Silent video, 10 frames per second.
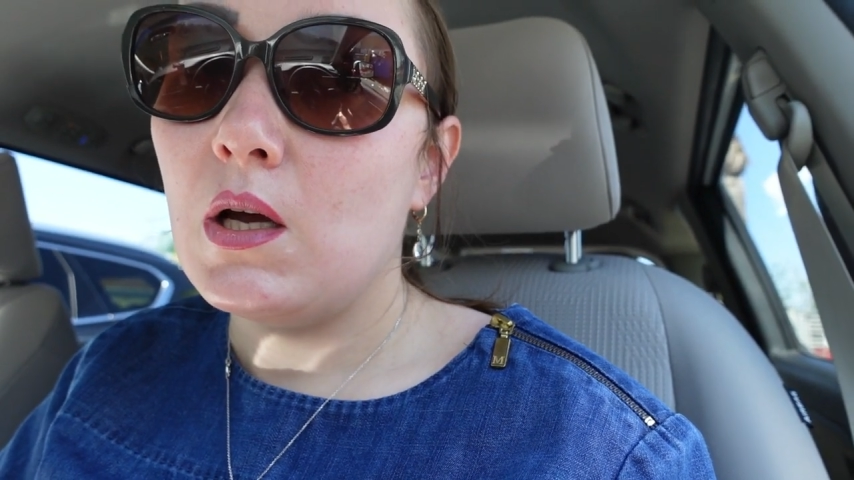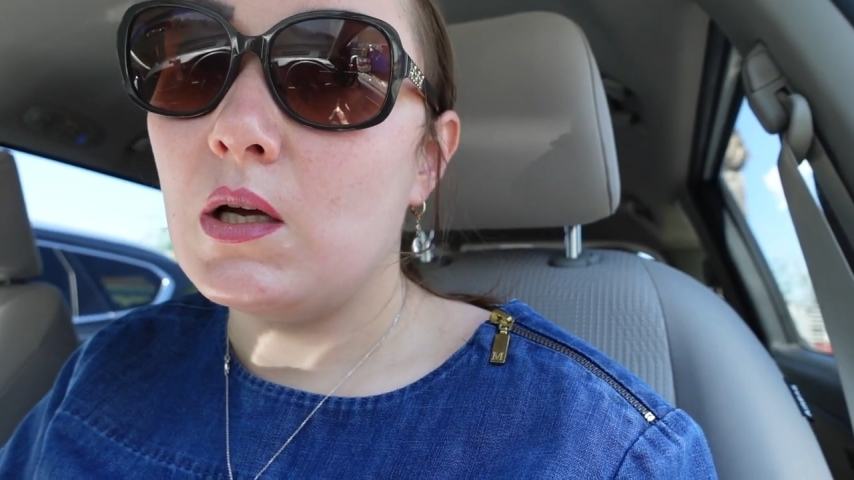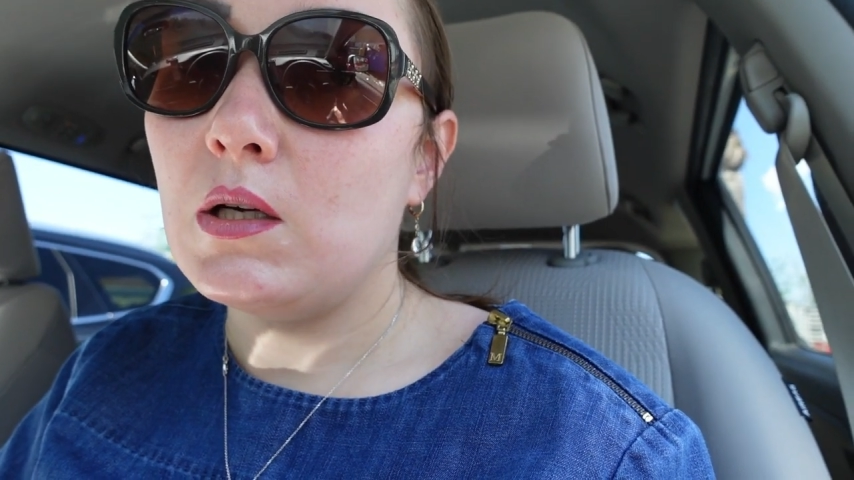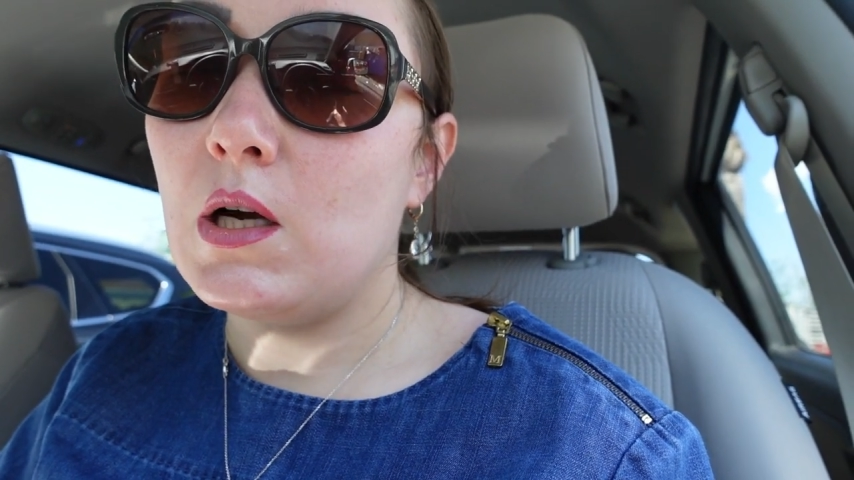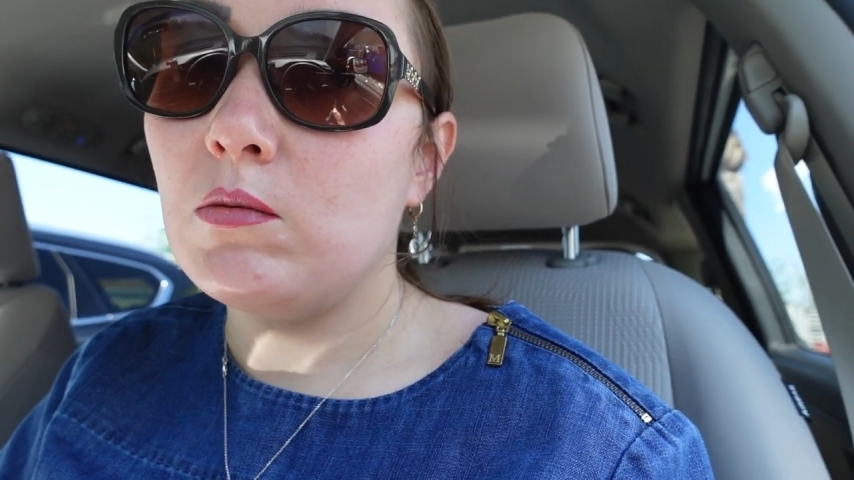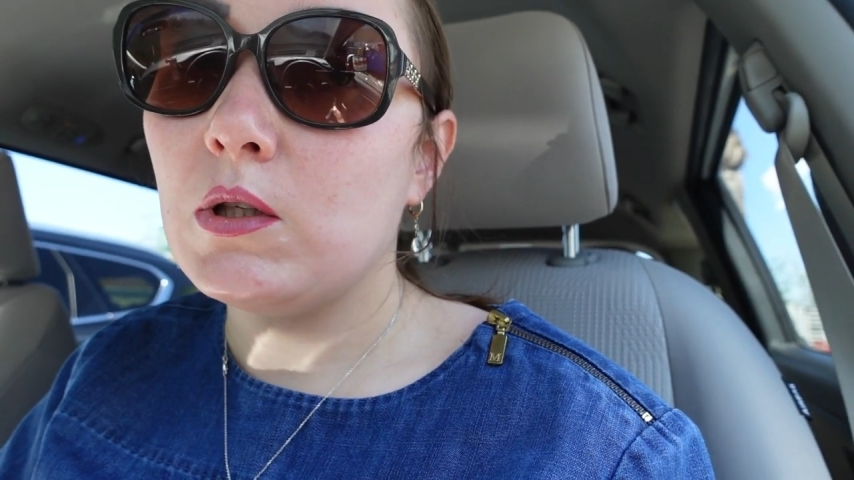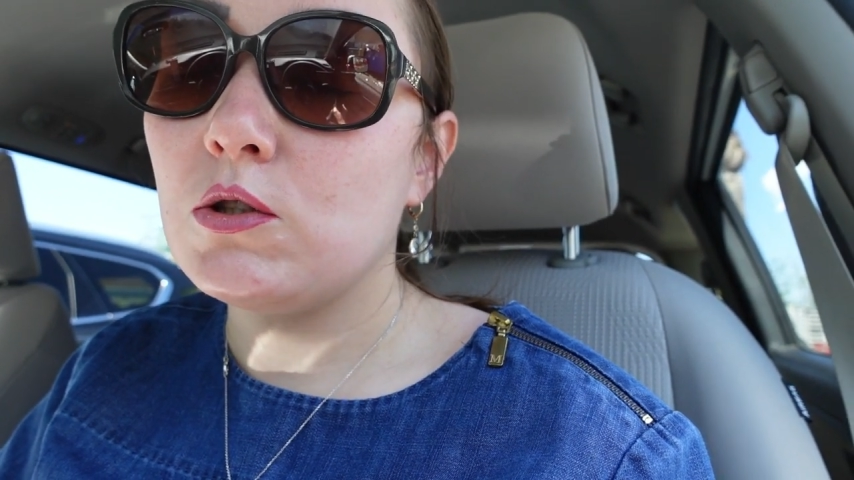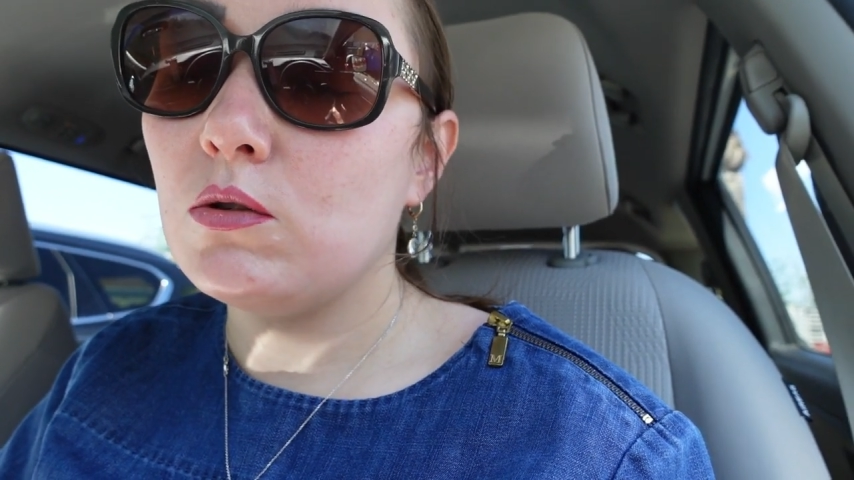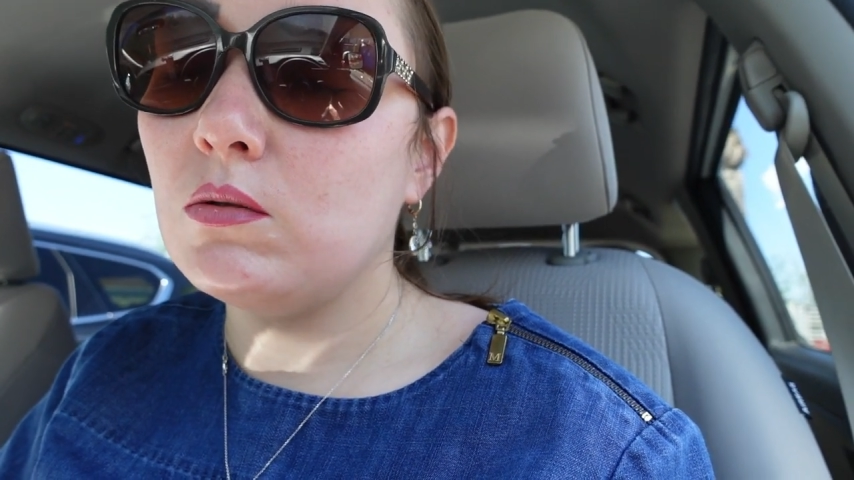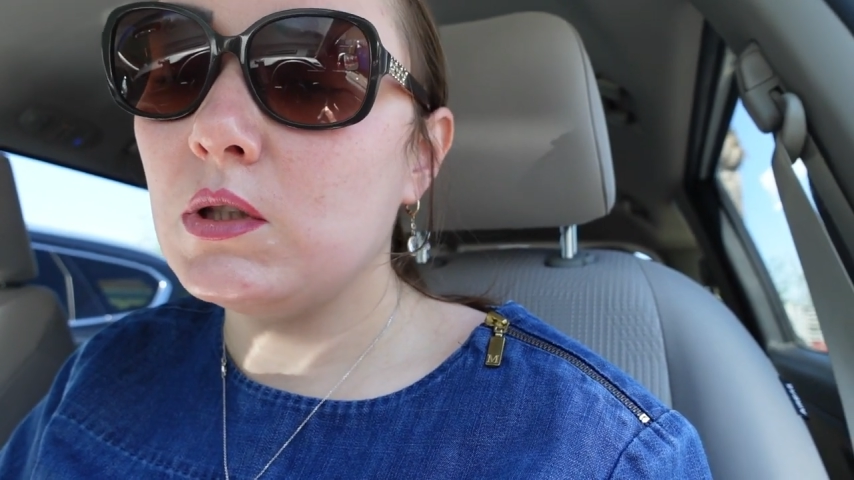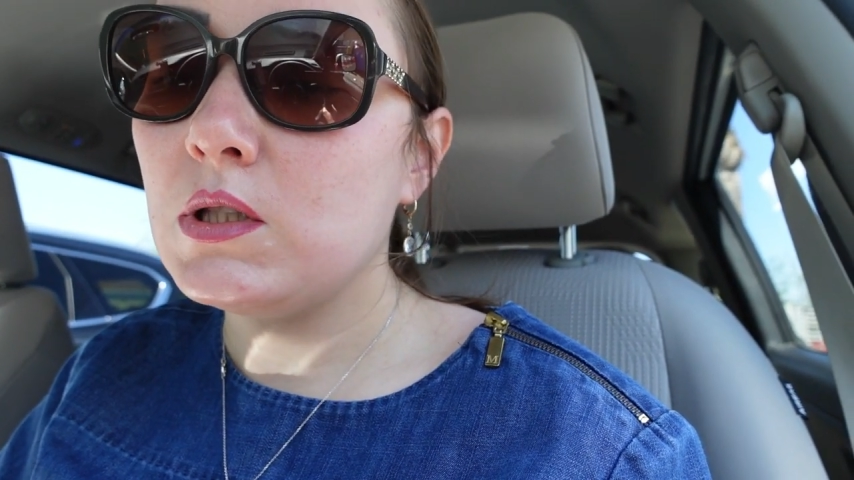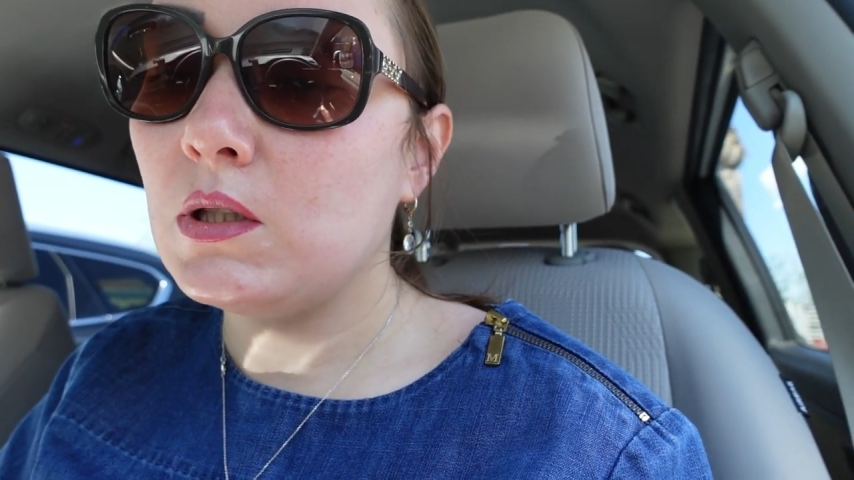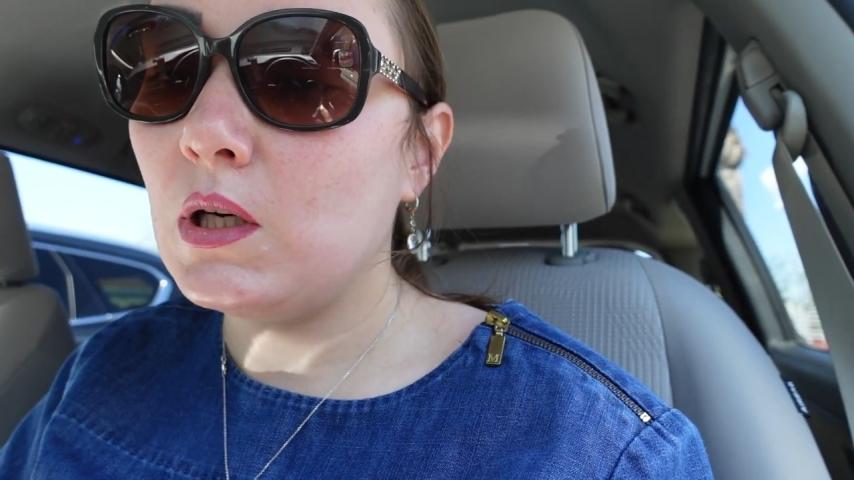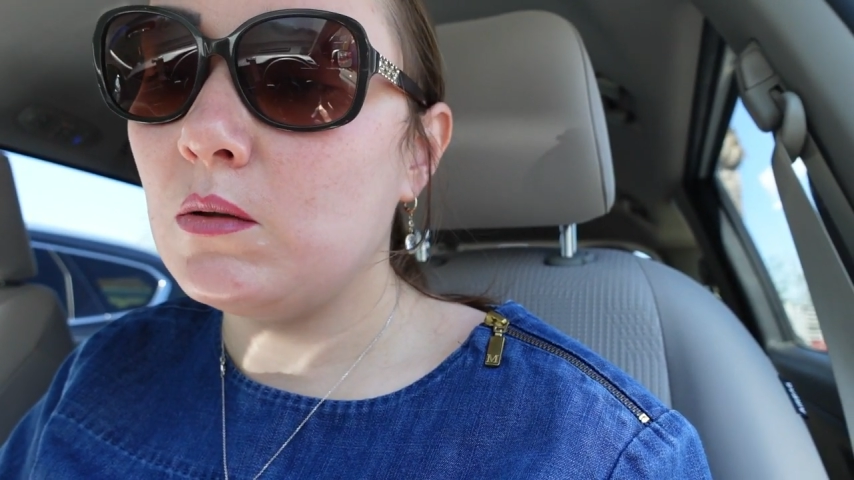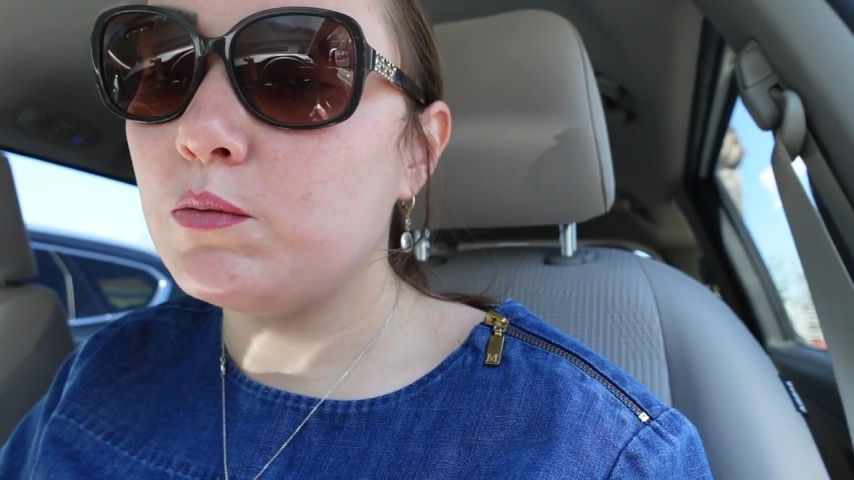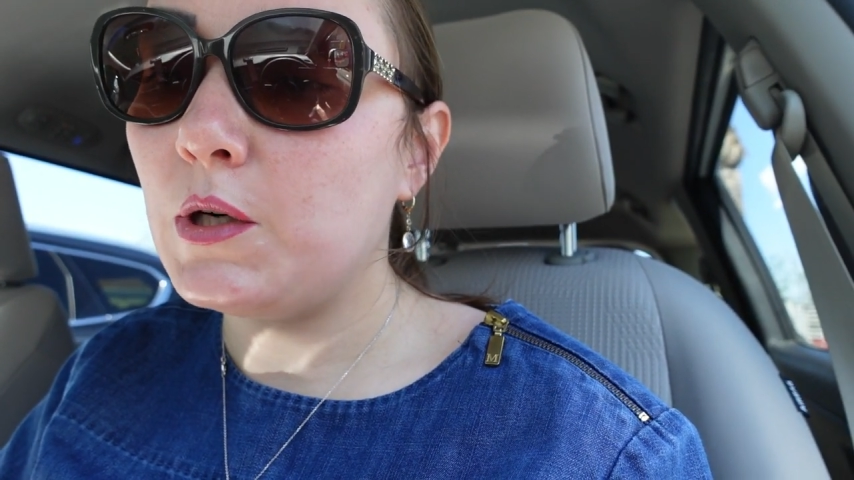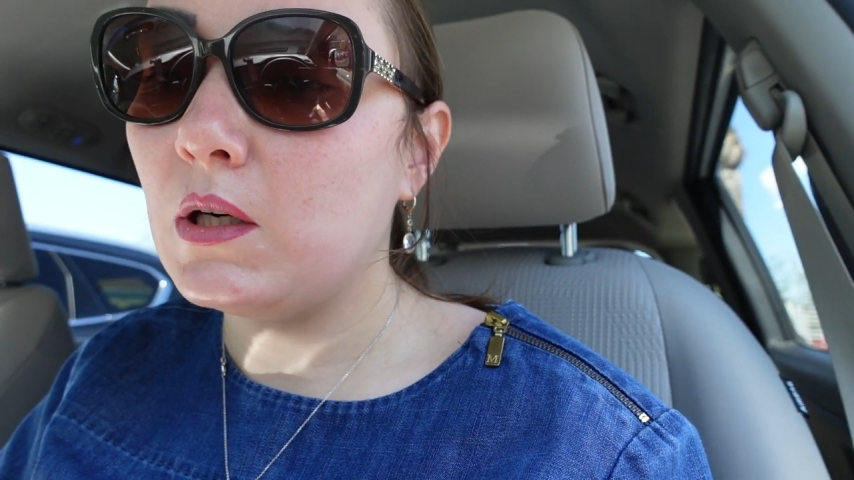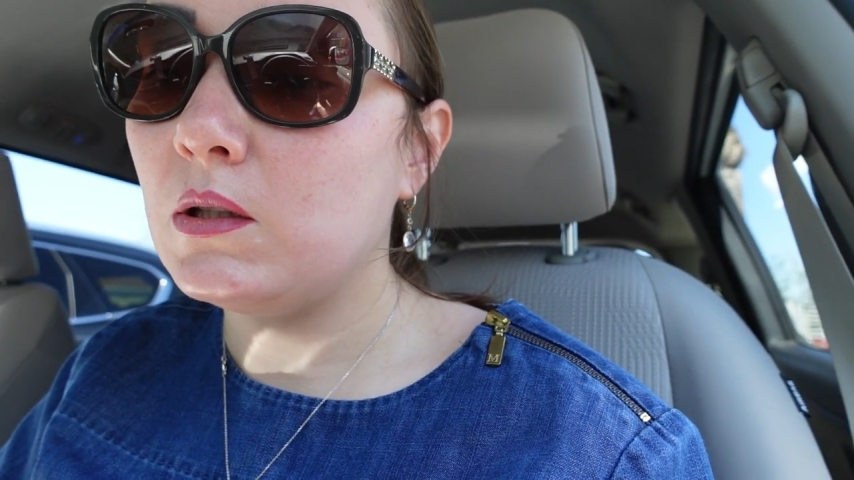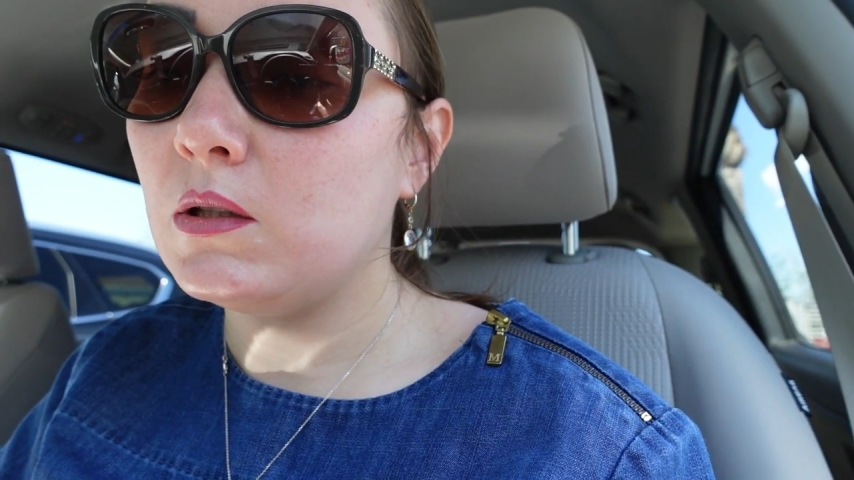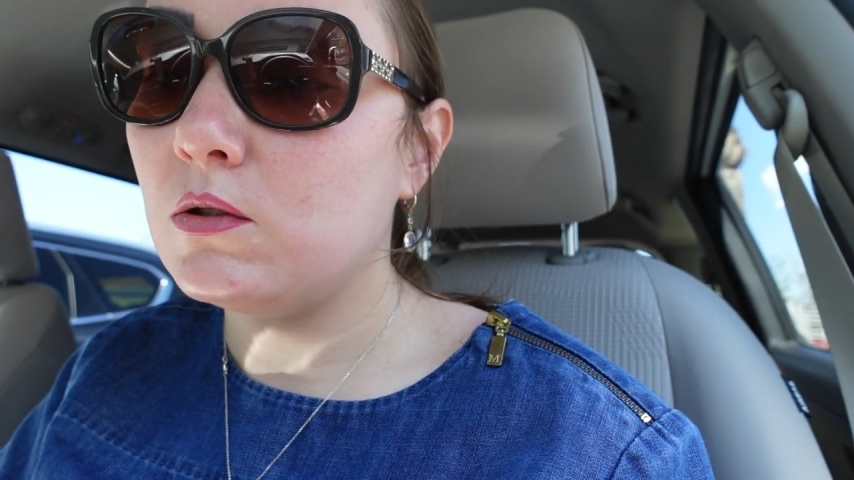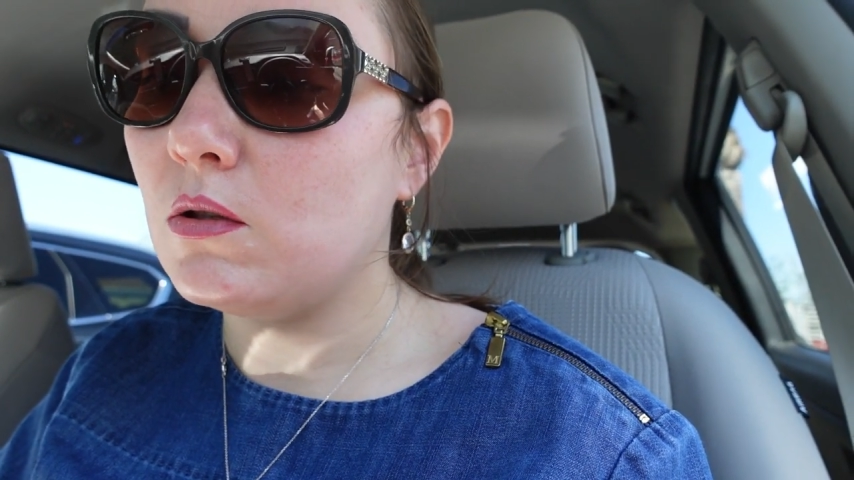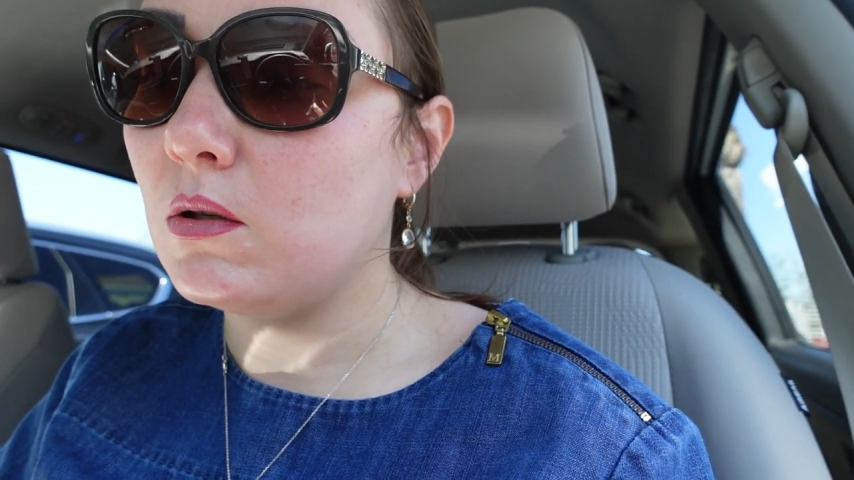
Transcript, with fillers: and i'm like so listen i'm pregnant